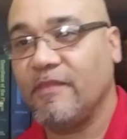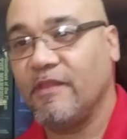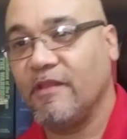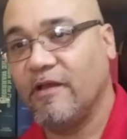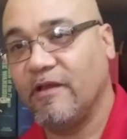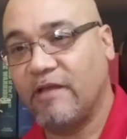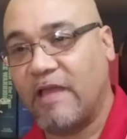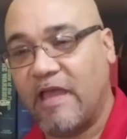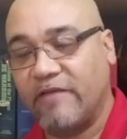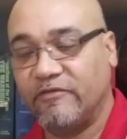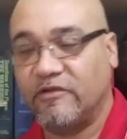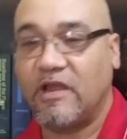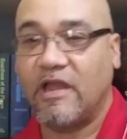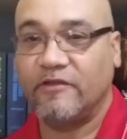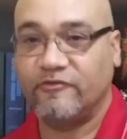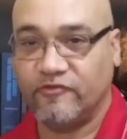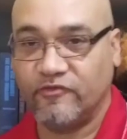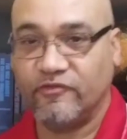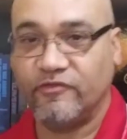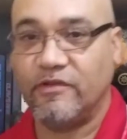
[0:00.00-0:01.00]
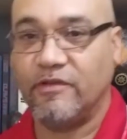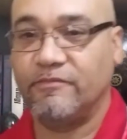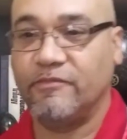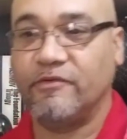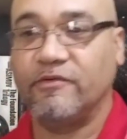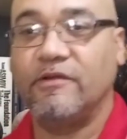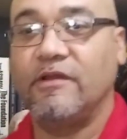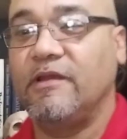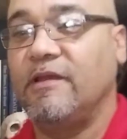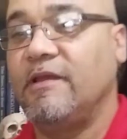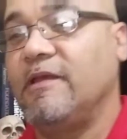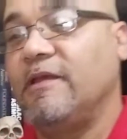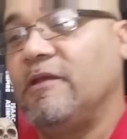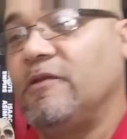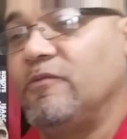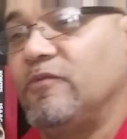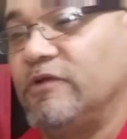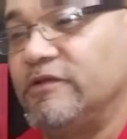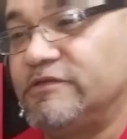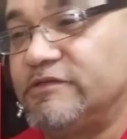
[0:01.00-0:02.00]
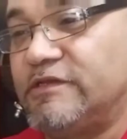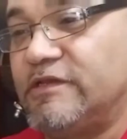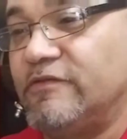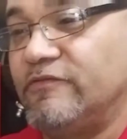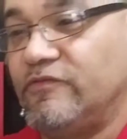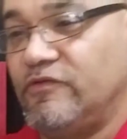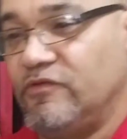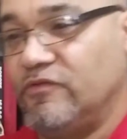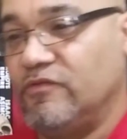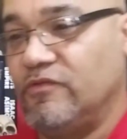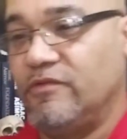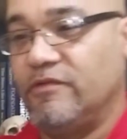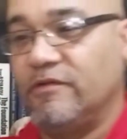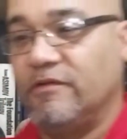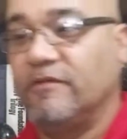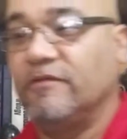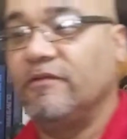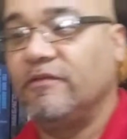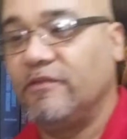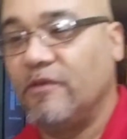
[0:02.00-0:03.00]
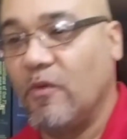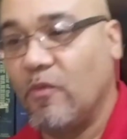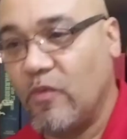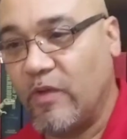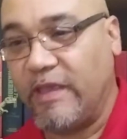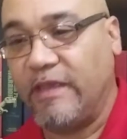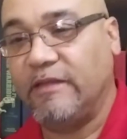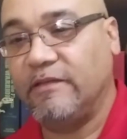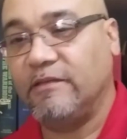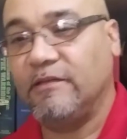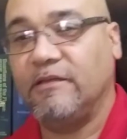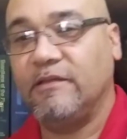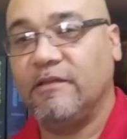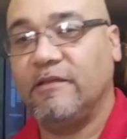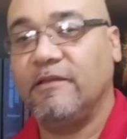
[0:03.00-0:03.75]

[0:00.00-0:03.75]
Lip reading: Avogadro's number, which gives you the weight